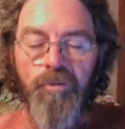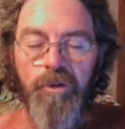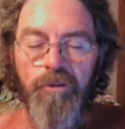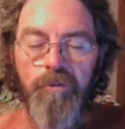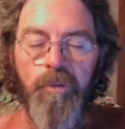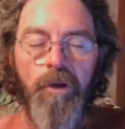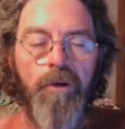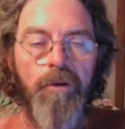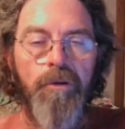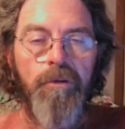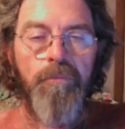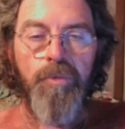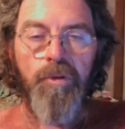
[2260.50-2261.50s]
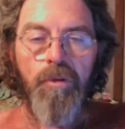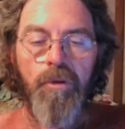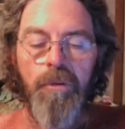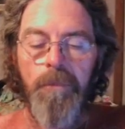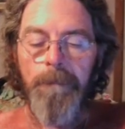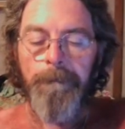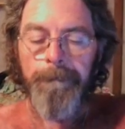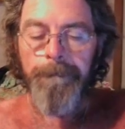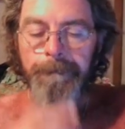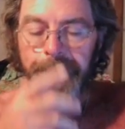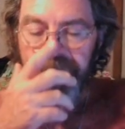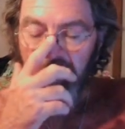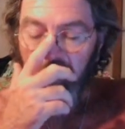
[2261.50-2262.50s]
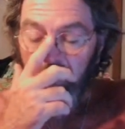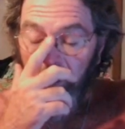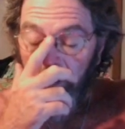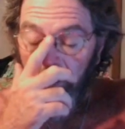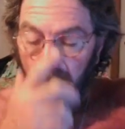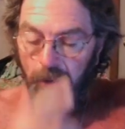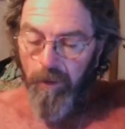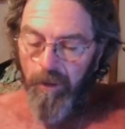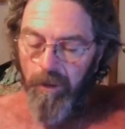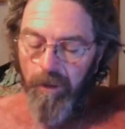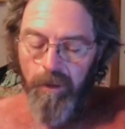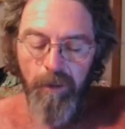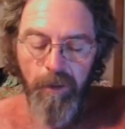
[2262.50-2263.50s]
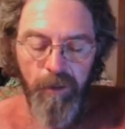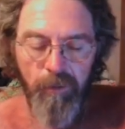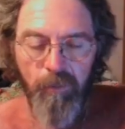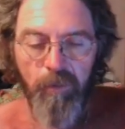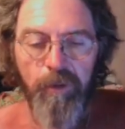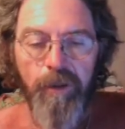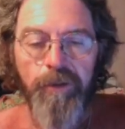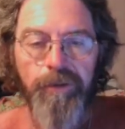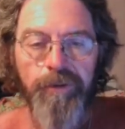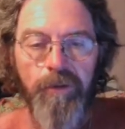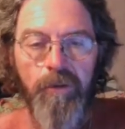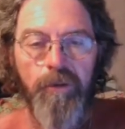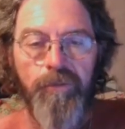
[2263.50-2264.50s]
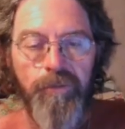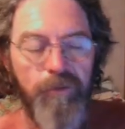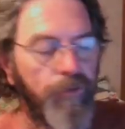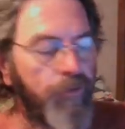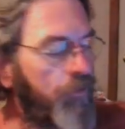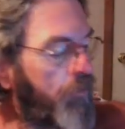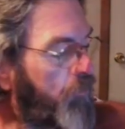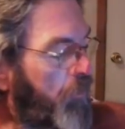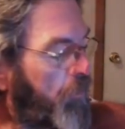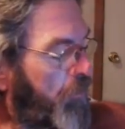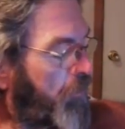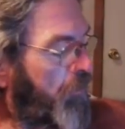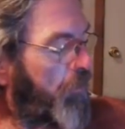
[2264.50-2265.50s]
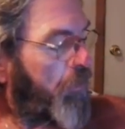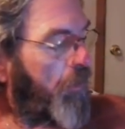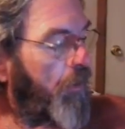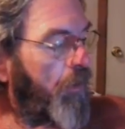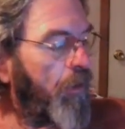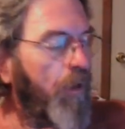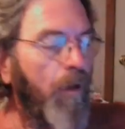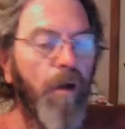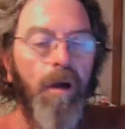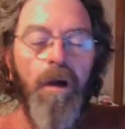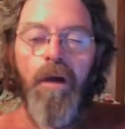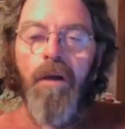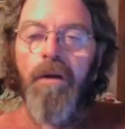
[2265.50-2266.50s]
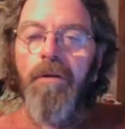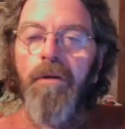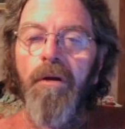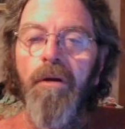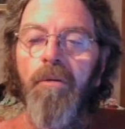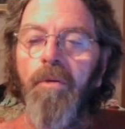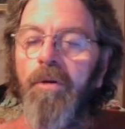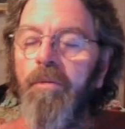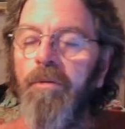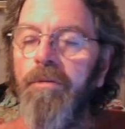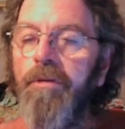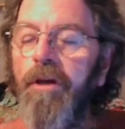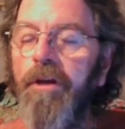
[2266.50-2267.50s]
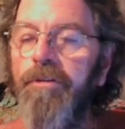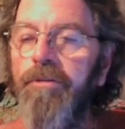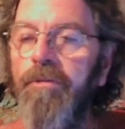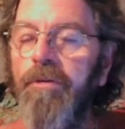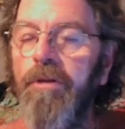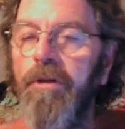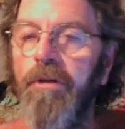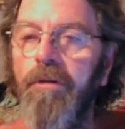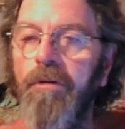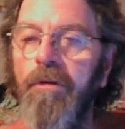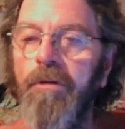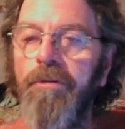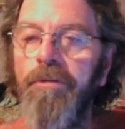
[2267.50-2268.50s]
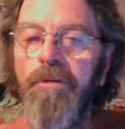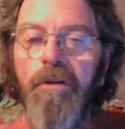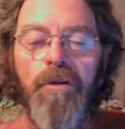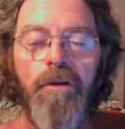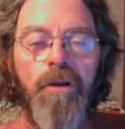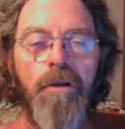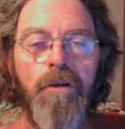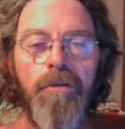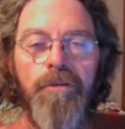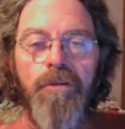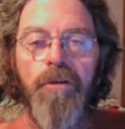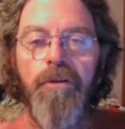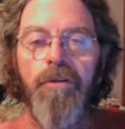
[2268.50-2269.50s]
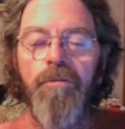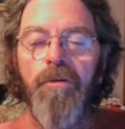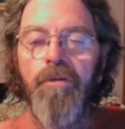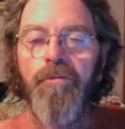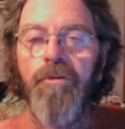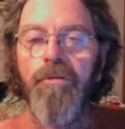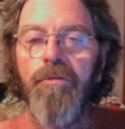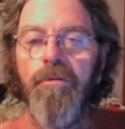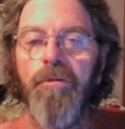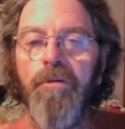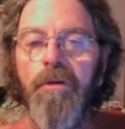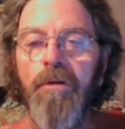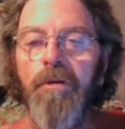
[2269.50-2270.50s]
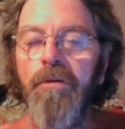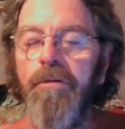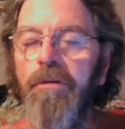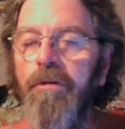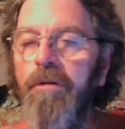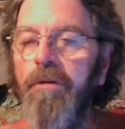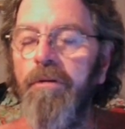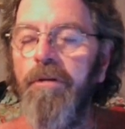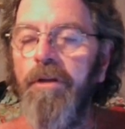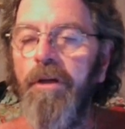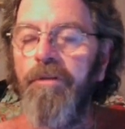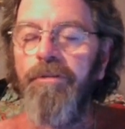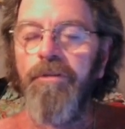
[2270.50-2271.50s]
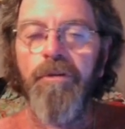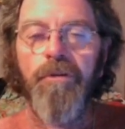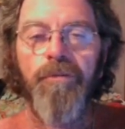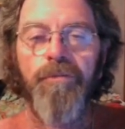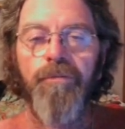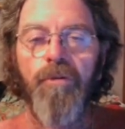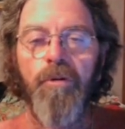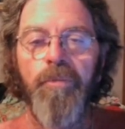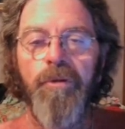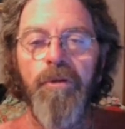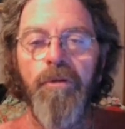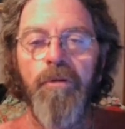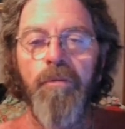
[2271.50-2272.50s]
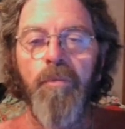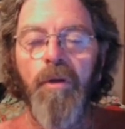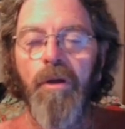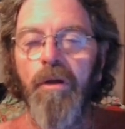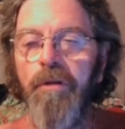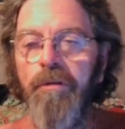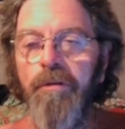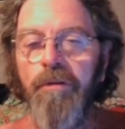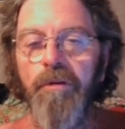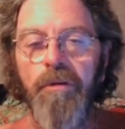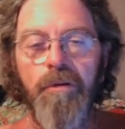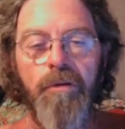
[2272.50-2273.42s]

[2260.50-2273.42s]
Transparent and pure. All right. Well, that is all for this evening. And we will catch you again Sunday at 12 noon at Deanza, and 4 p.m. at the